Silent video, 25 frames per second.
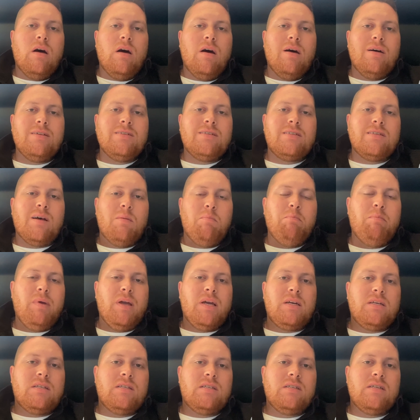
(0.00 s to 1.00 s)
some
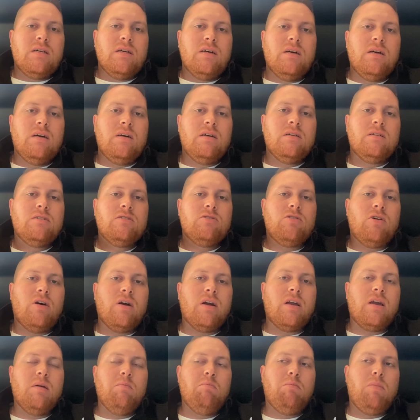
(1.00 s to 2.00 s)
mix, so I
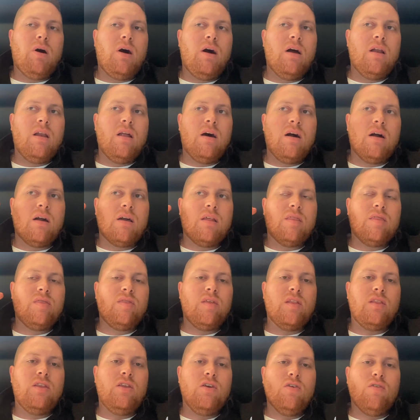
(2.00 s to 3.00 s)
can buy like
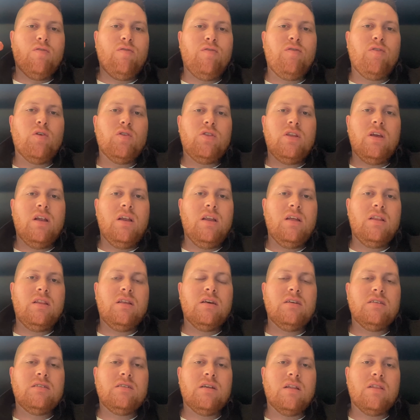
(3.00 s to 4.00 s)
30 or 40
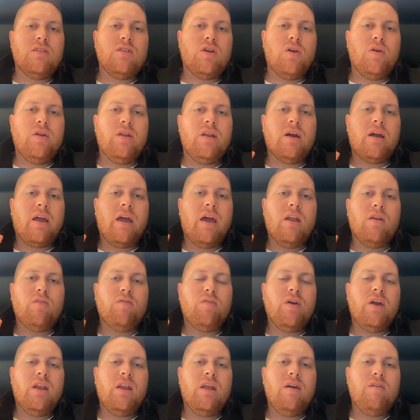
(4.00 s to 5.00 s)
liters and throw in a can of
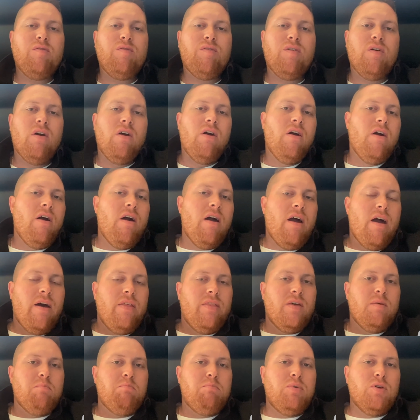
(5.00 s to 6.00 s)
NF and
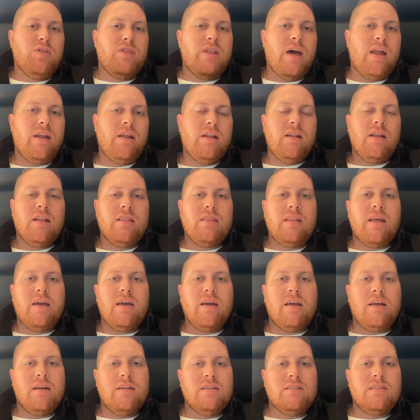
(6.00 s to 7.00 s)
then put that in the
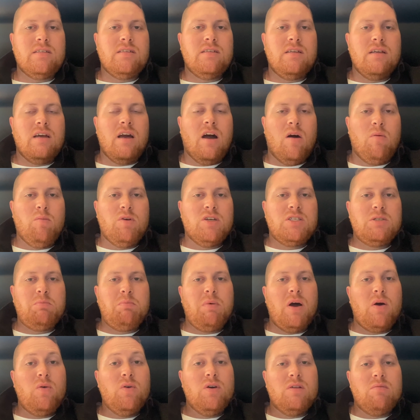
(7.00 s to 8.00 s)
tank and see how much
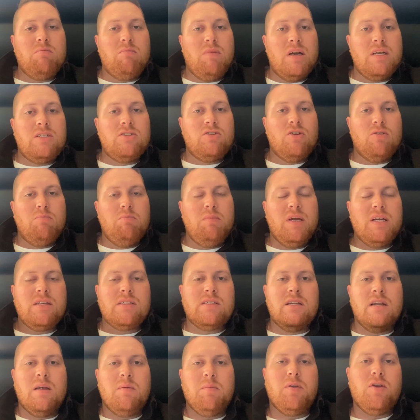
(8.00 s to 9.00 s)
power it makes on
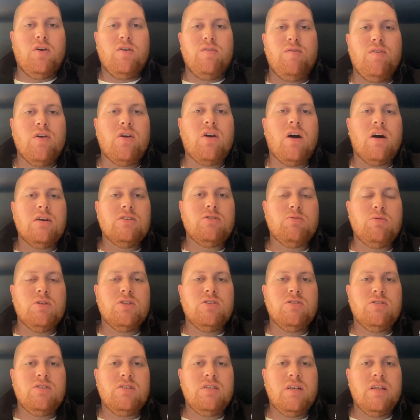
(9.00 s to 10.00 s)
mix. Let me know if you guys want
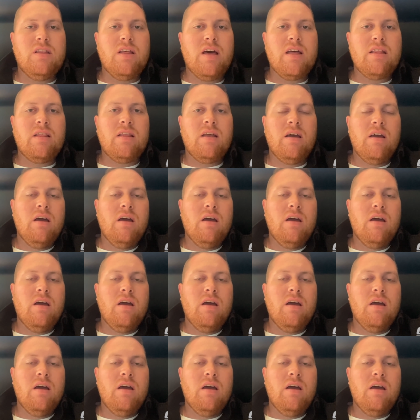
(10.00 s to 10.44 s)
to see that.